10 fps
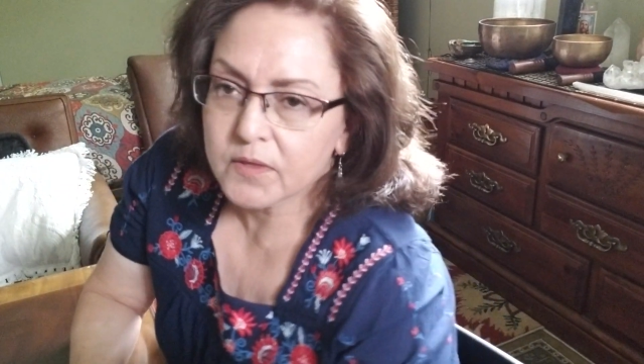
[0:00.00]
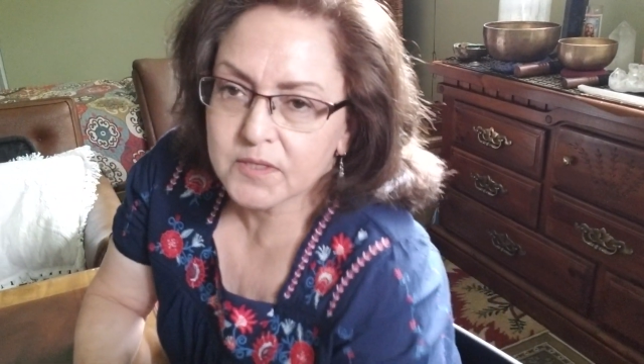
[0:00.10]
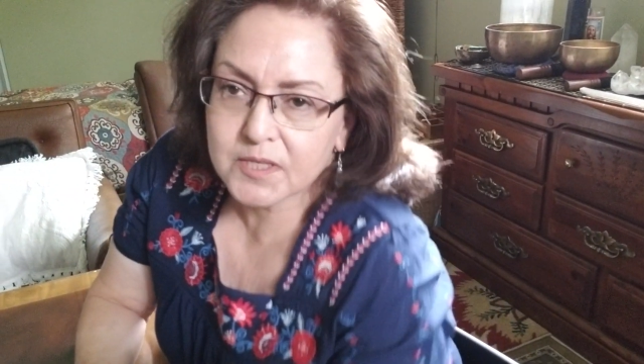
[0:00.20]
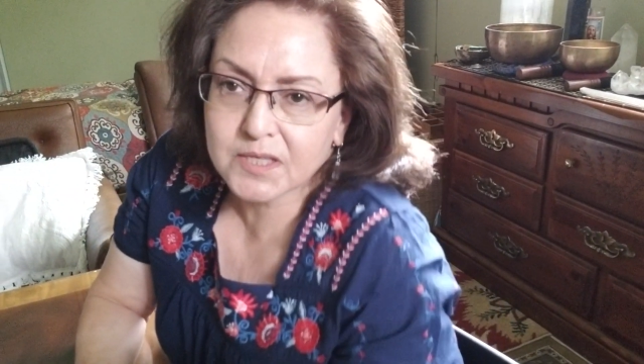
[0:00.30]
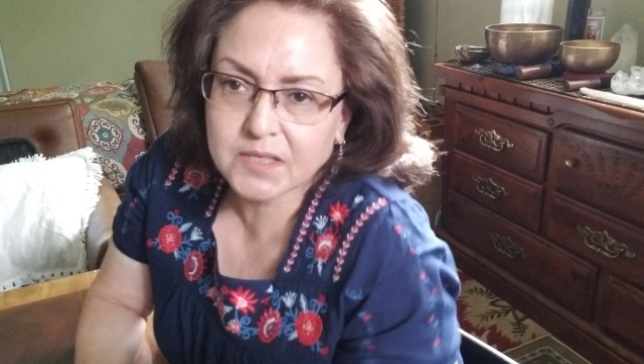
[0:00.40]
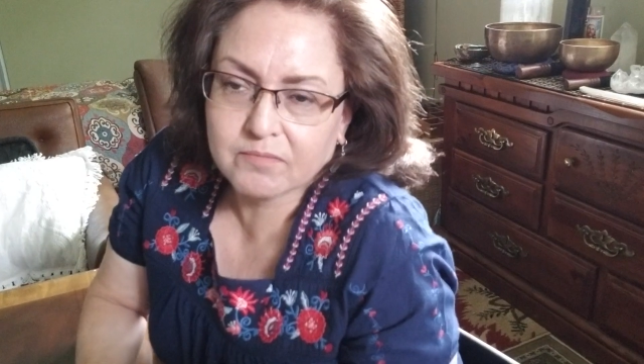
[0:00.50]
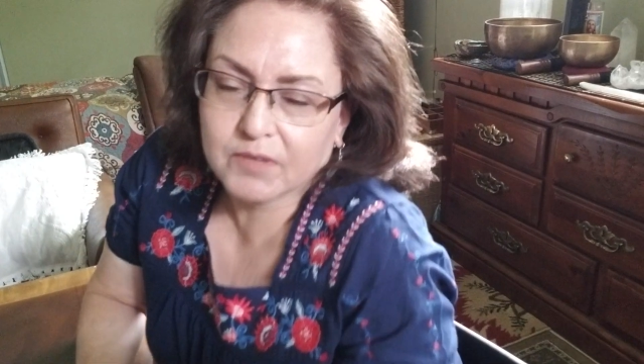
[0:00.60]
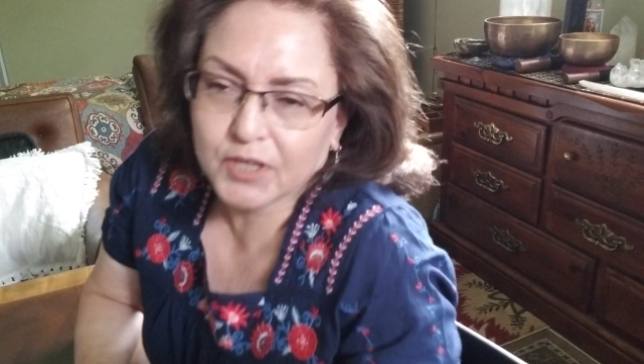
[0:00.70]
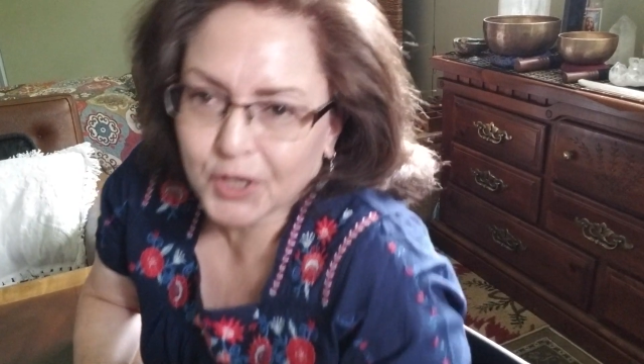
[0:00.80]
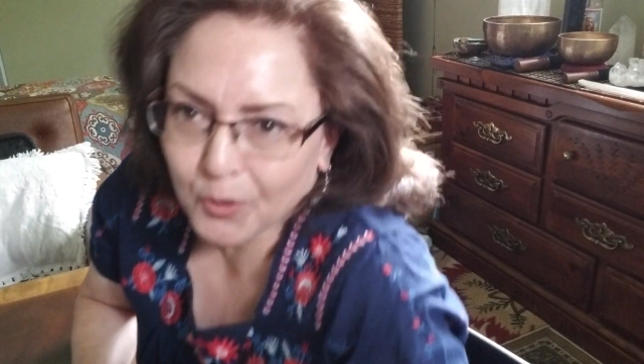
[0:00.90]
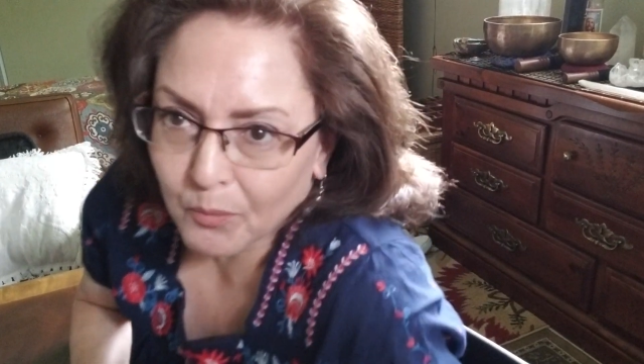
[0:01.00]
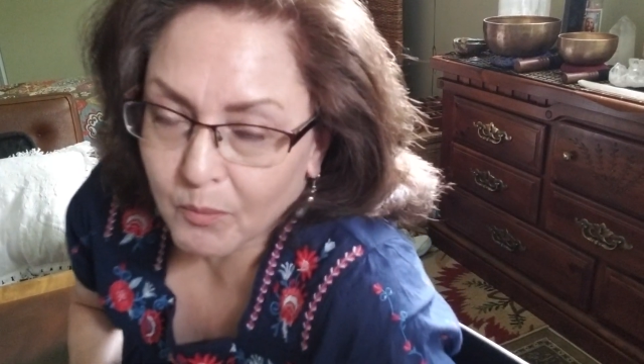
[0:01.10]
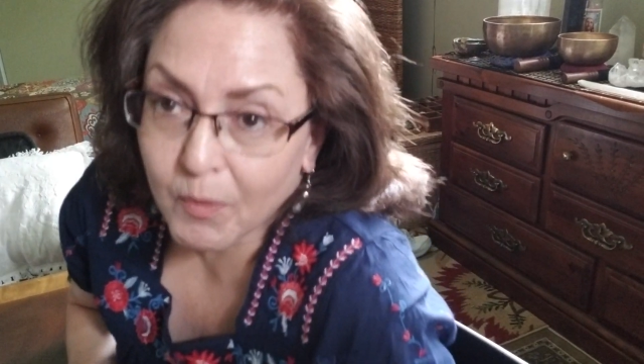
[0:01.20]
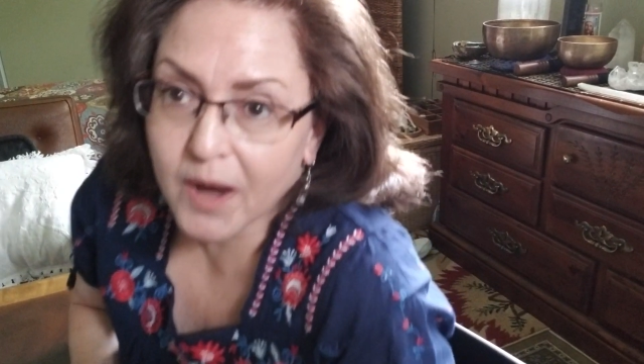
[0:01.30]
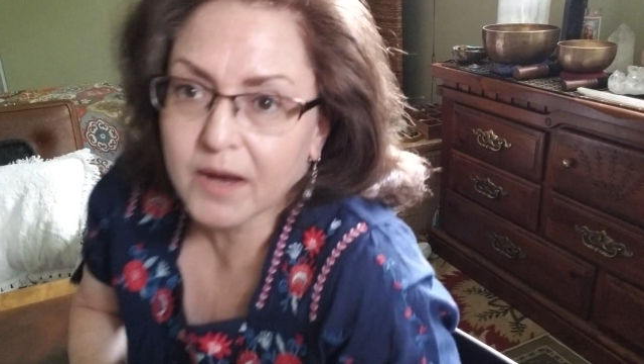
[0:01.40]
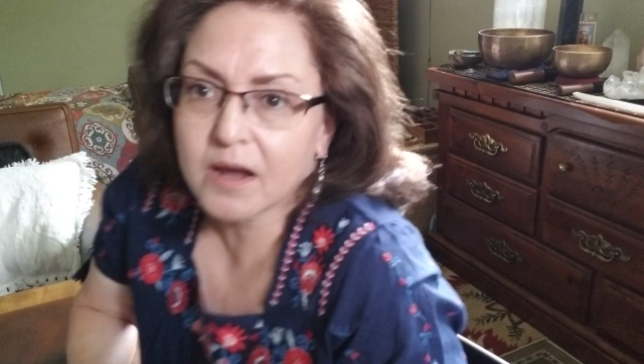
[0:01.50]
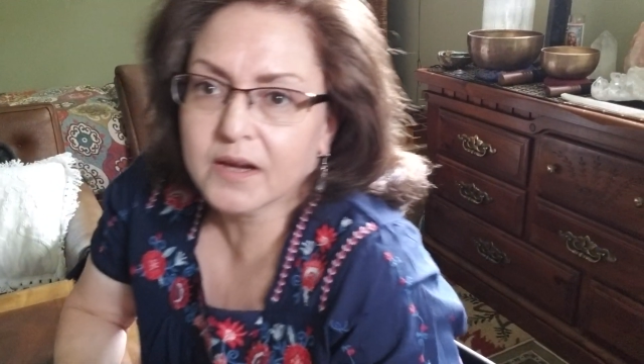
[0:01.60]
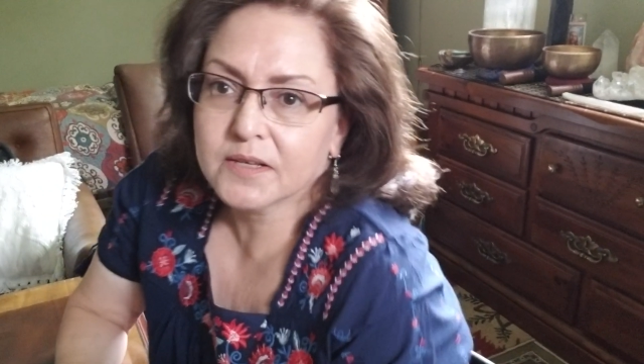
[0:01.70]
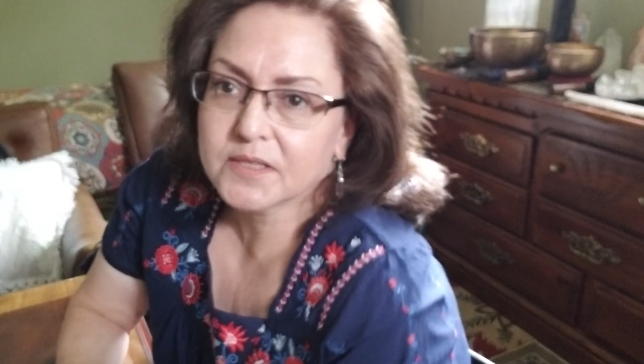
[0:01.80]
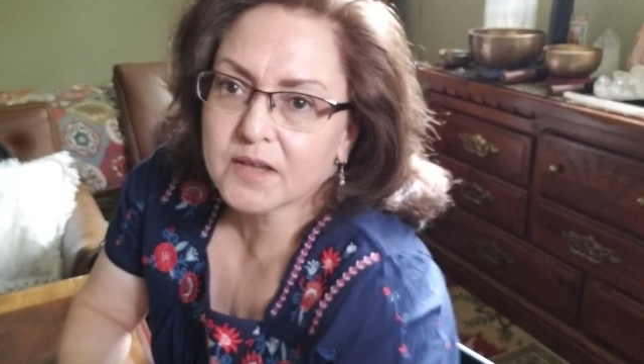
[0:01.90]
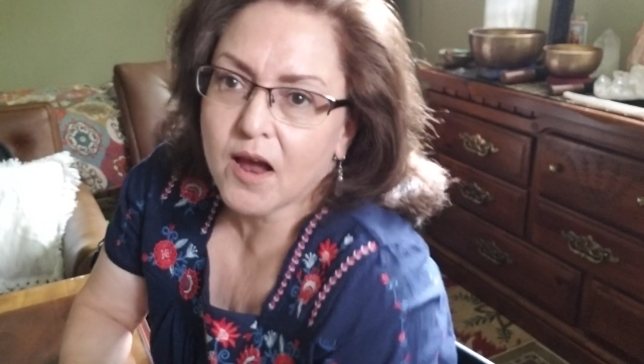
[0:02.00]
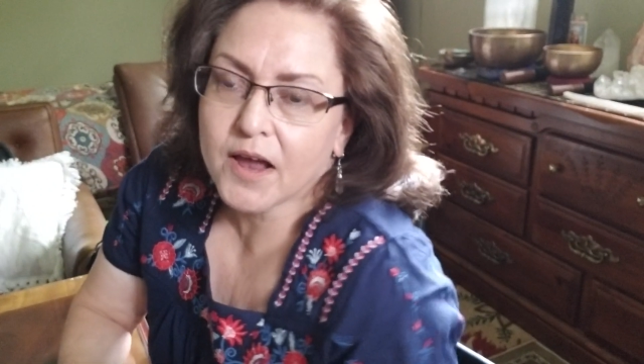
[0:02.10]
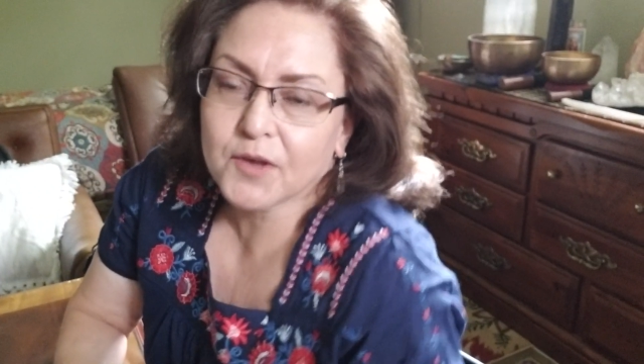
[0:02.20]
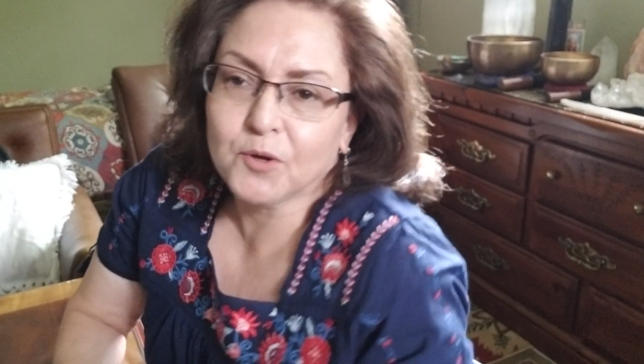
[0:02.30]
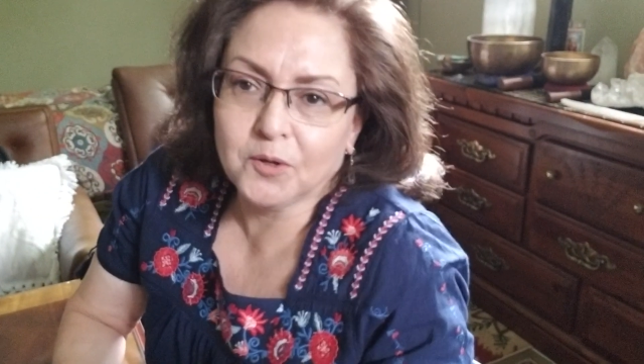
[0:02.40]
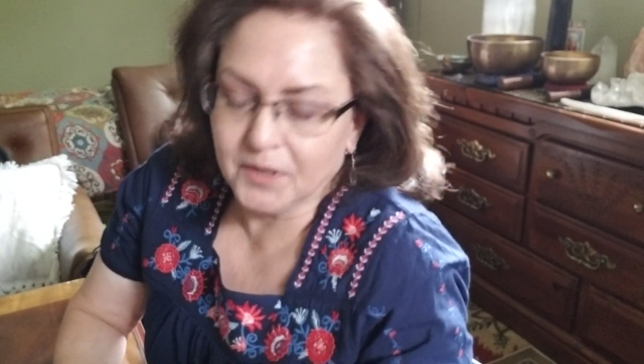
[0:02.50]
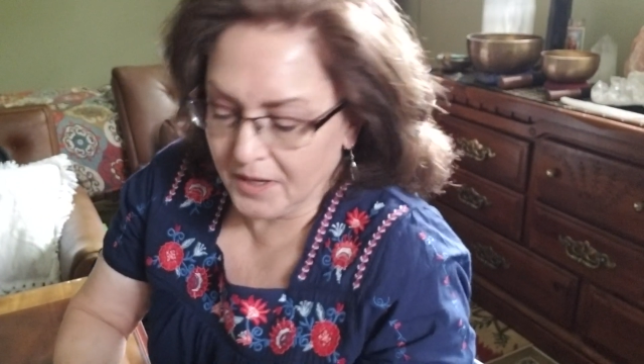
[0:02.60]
This is, my kind of style.